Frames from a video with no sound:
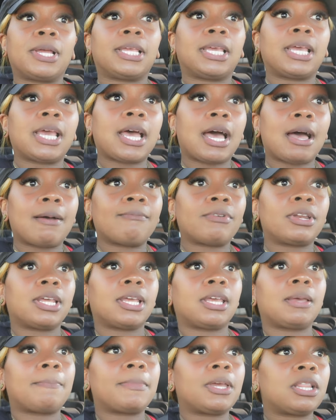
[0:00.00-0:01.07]
yeah, I'm gonna
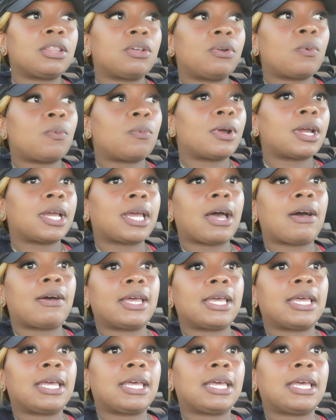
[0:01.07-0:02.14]
get me a little workout
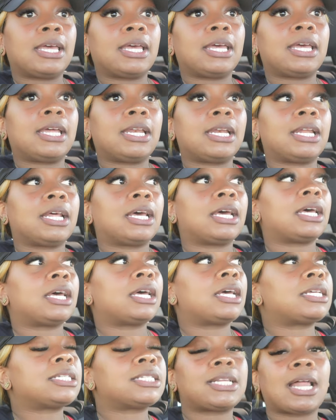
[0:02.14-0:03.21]
in.
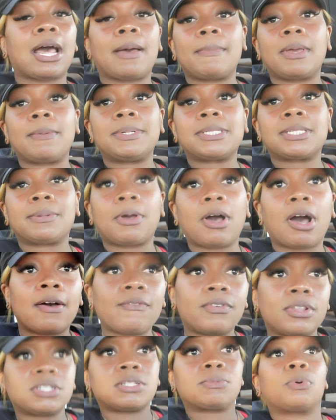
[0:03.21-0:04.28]
Sly made me some
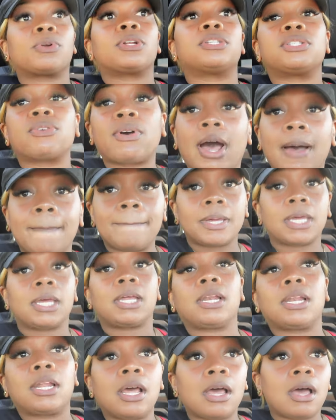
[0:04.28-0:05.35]
coffee this morning, so I've
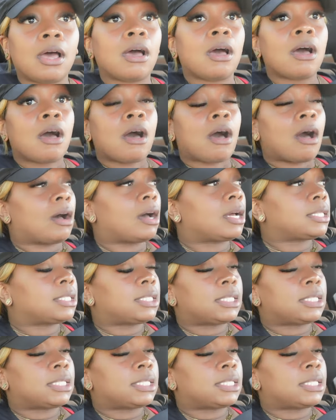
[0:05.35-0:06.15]
been on